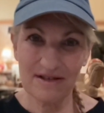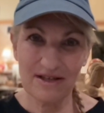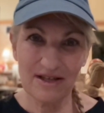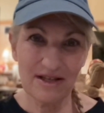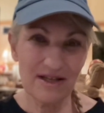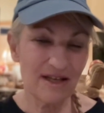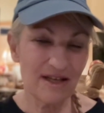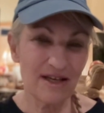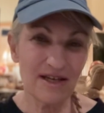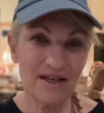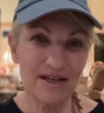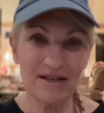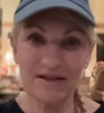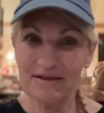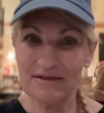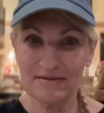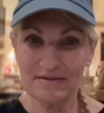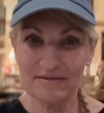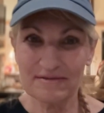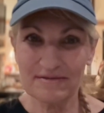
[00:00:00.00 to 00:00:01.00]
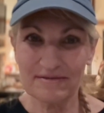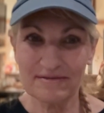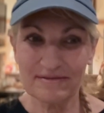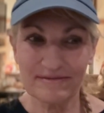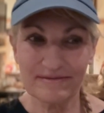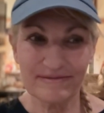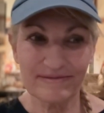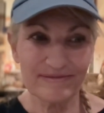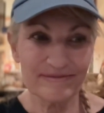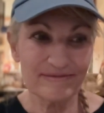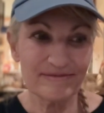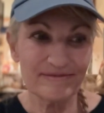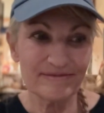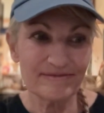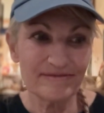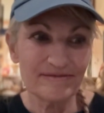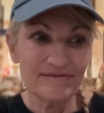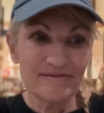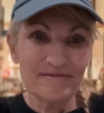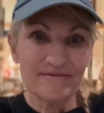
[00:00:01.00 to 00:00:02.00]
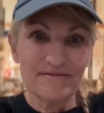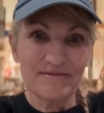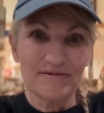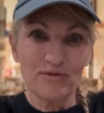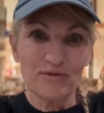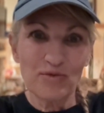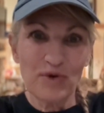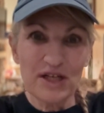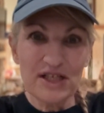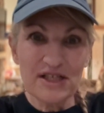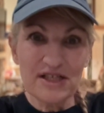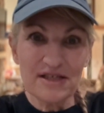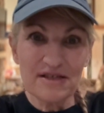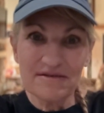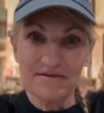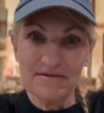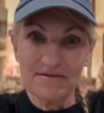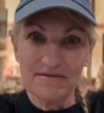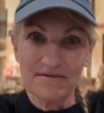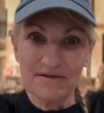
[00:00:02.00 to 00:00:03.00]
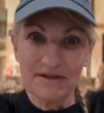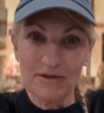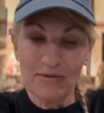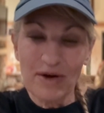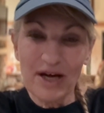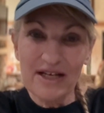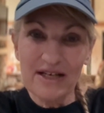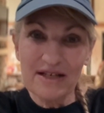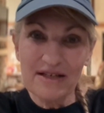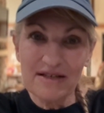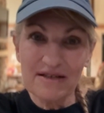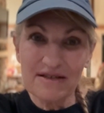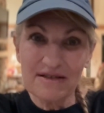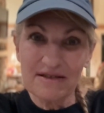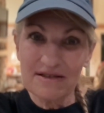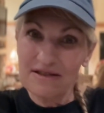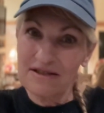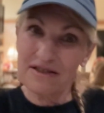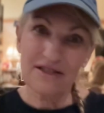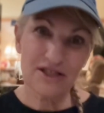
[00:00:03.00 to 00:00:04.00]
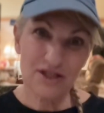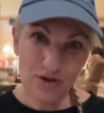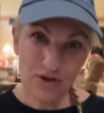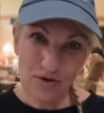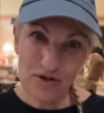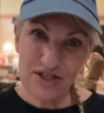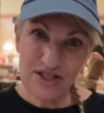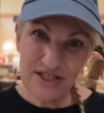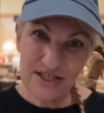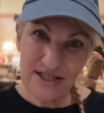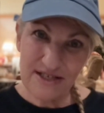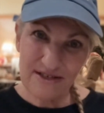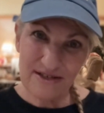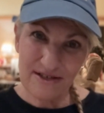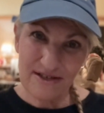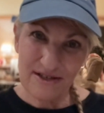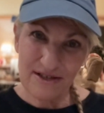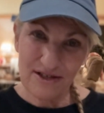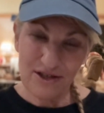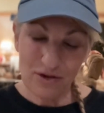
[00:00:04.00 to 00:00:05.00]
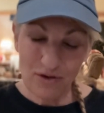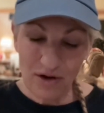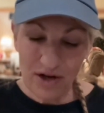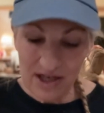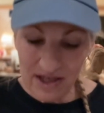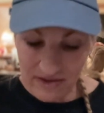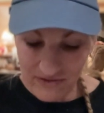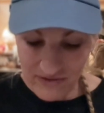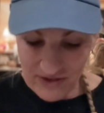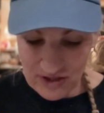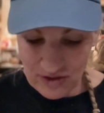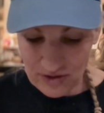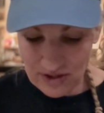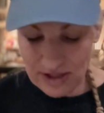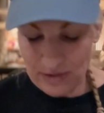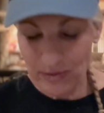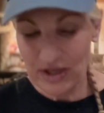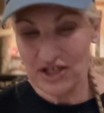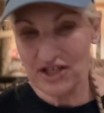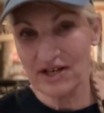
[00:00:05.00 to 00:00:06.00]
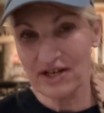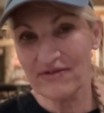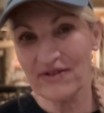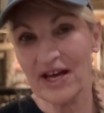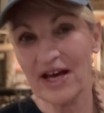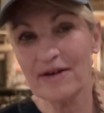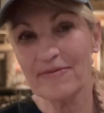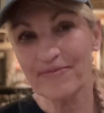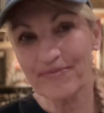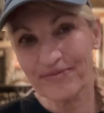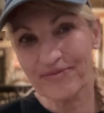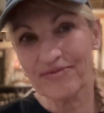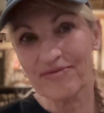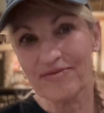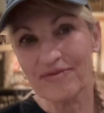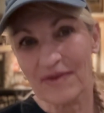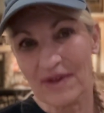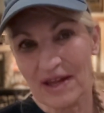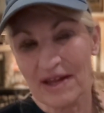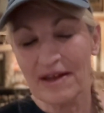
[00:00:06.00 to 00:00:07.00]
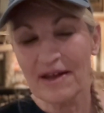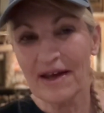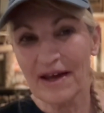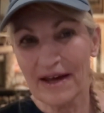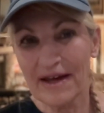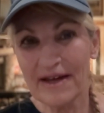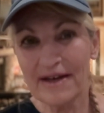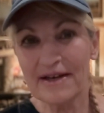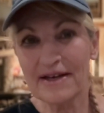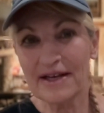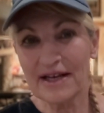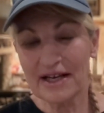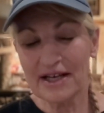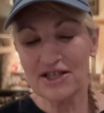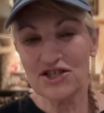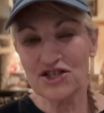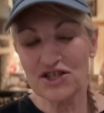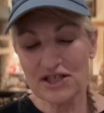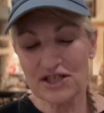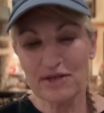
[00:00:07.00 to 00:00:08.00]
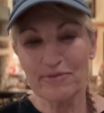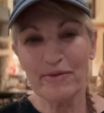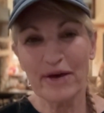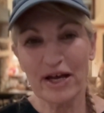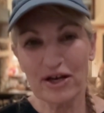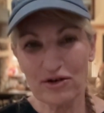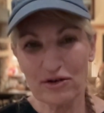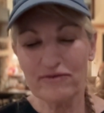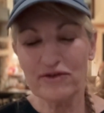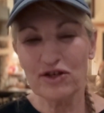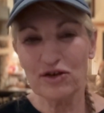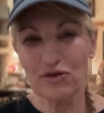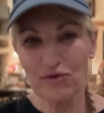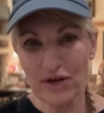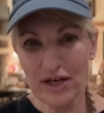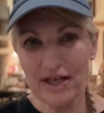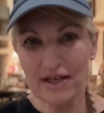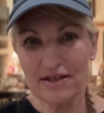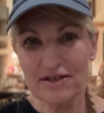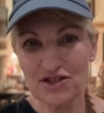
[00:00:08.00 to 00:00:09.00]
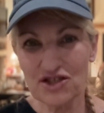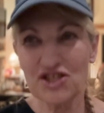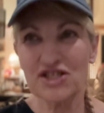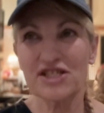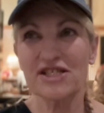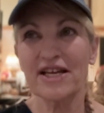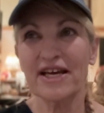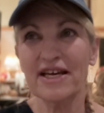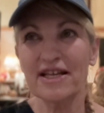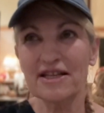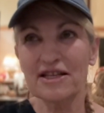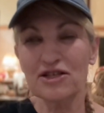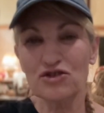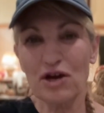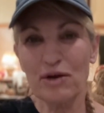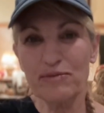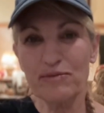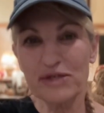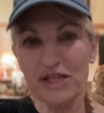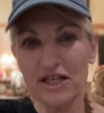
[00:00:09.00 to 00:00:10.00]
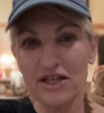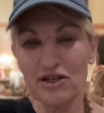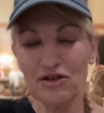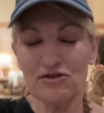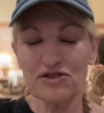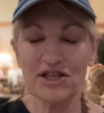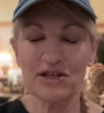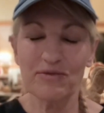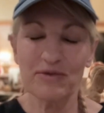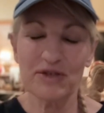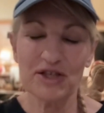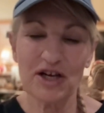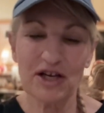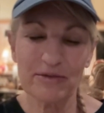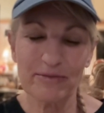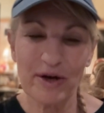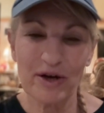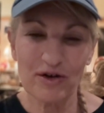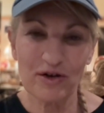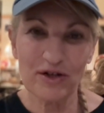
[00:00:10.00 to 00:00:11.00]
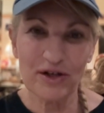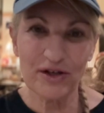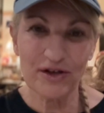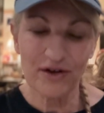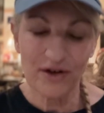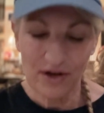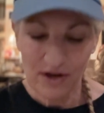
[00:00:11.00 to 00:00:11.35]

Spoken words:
the one, the source. You are an individual expression of that. And it's just a matter of degree, just like the drops in the ocean that we talked about earlier.